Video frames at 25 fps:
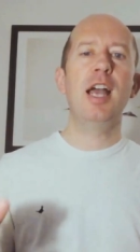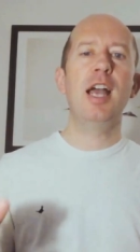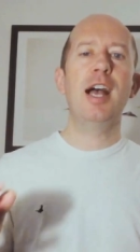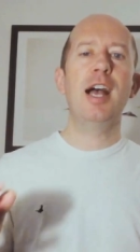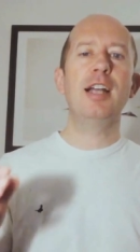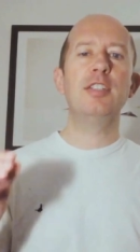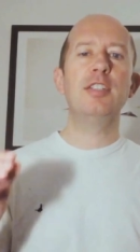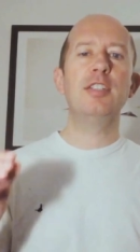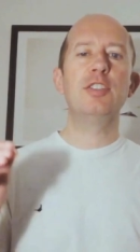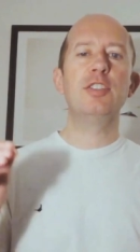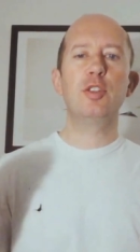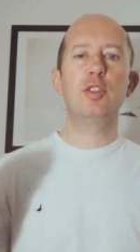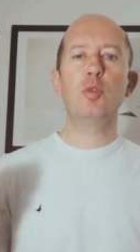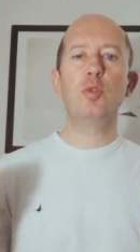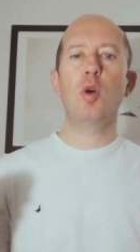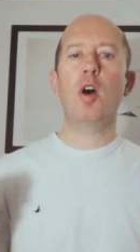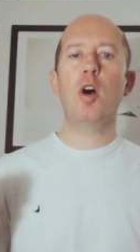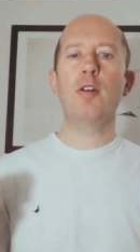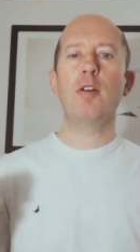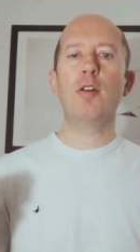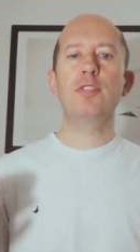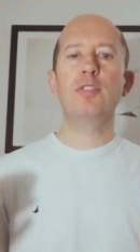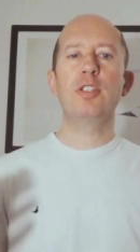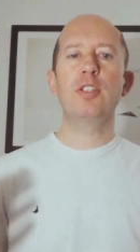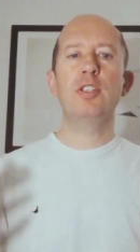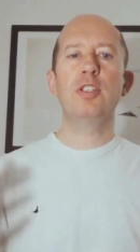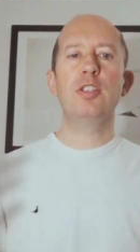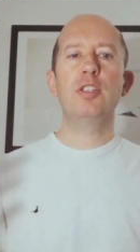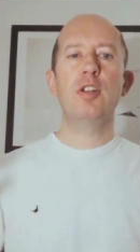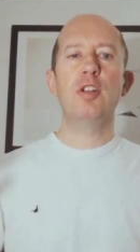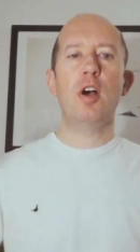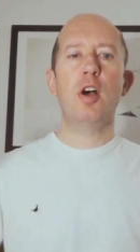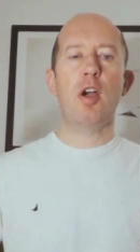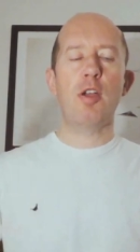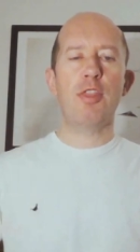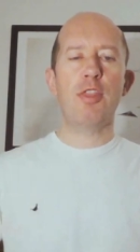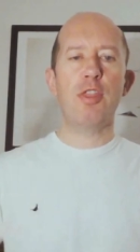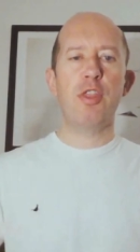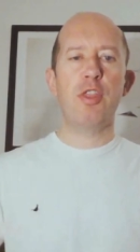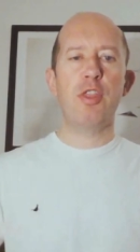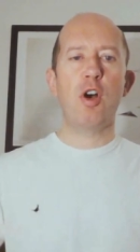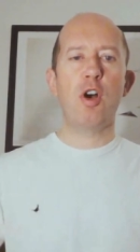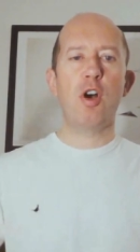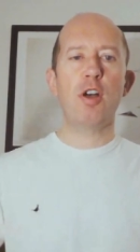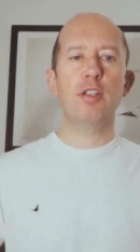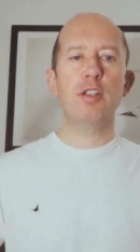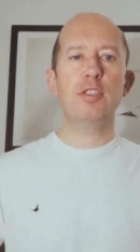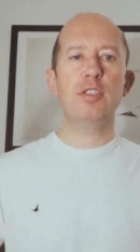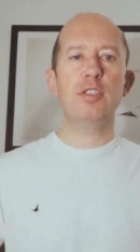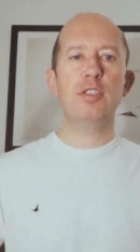And so often our
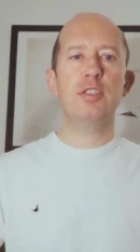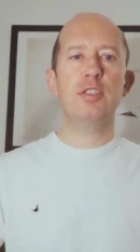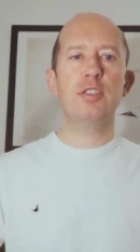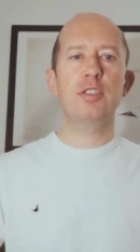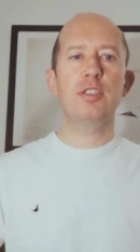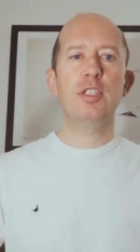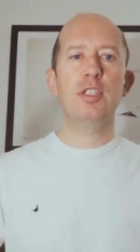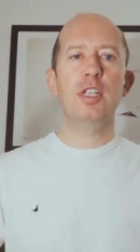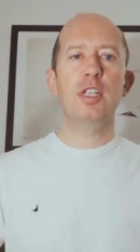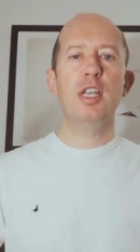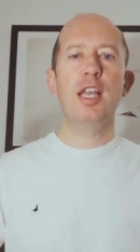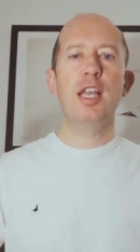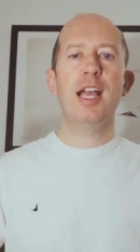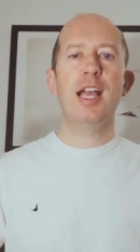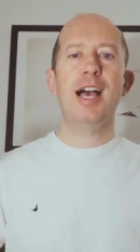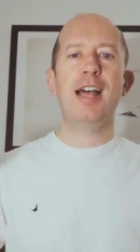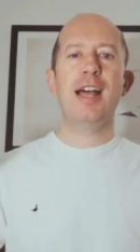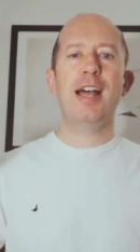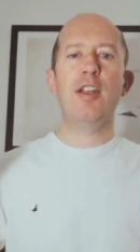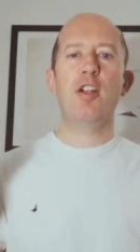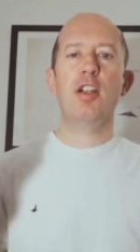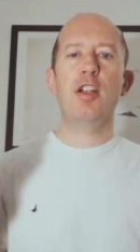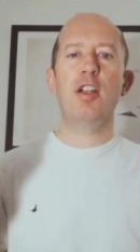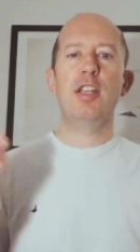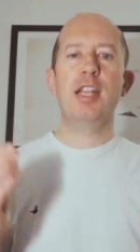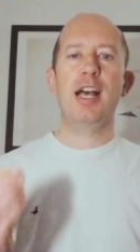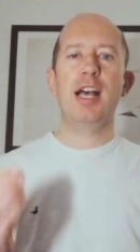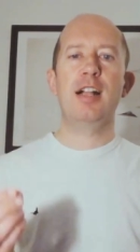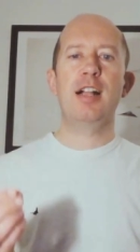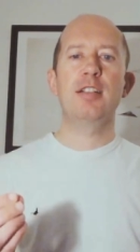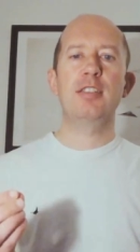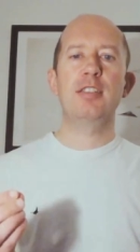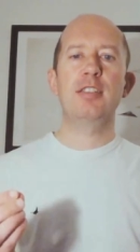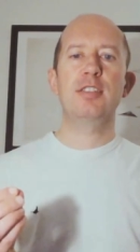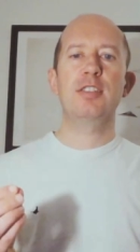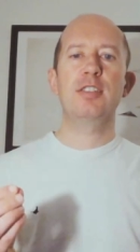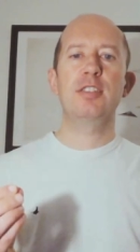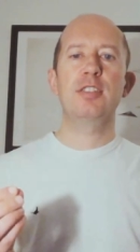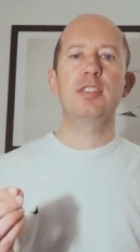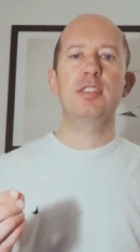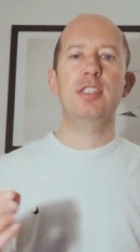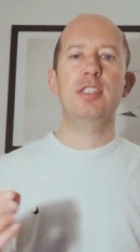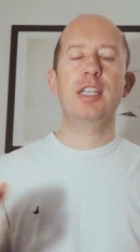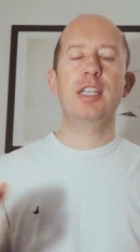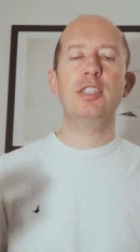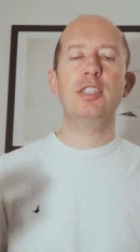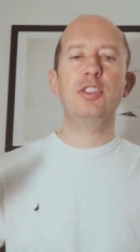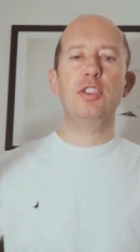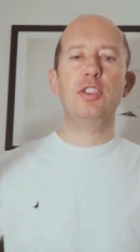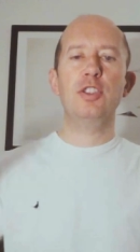thoughts and our analysis
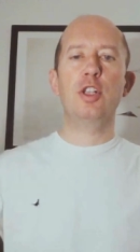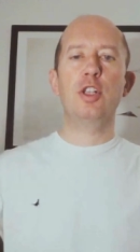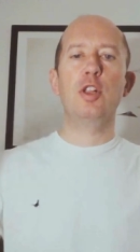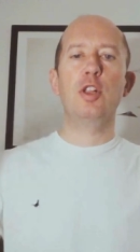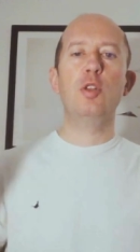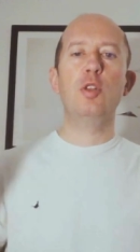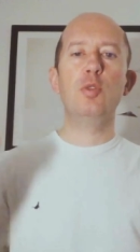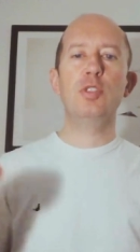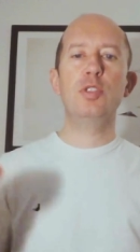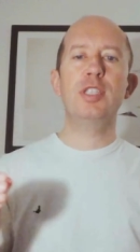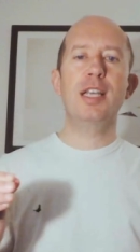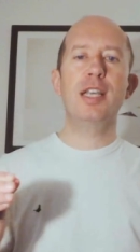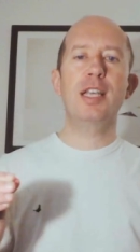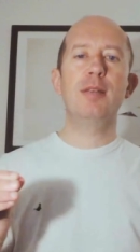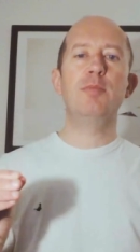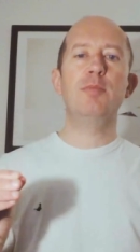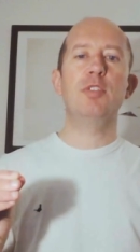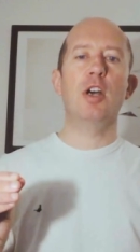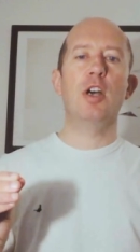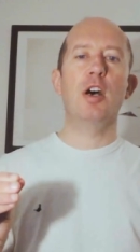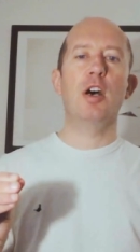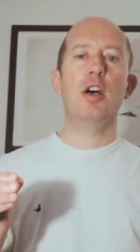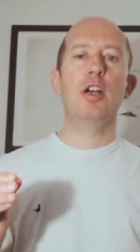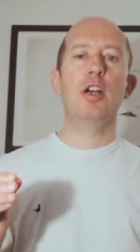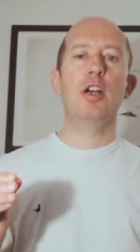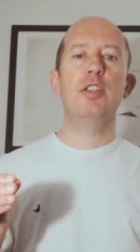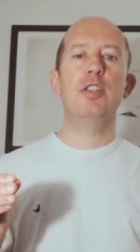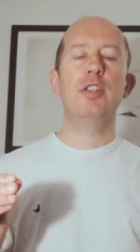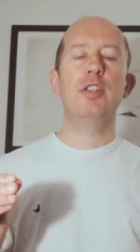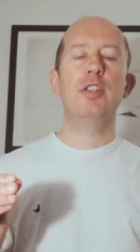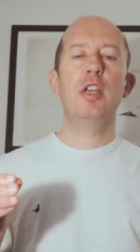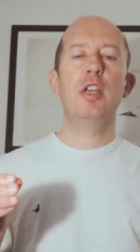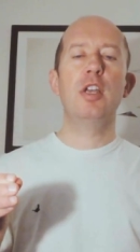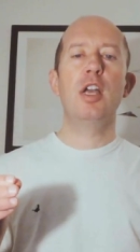can just close them down